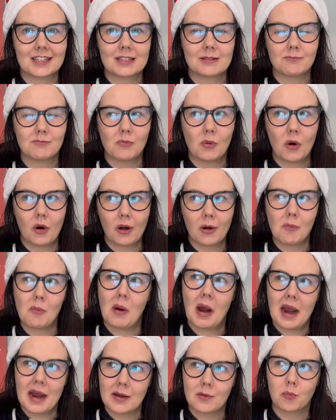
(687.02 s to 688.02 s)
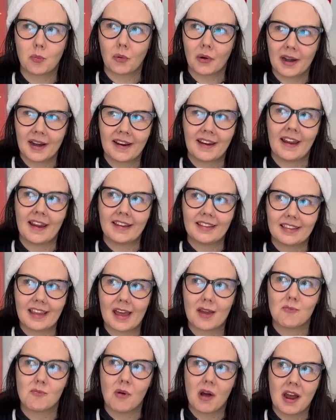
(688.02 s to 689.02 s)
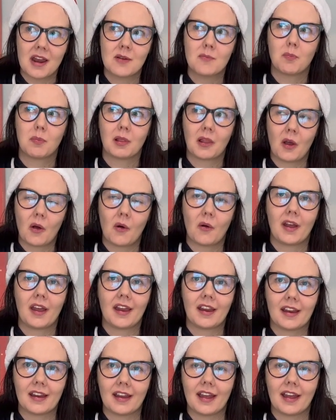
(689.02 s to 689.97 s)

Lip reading: more mind-breaking than mind-blowing,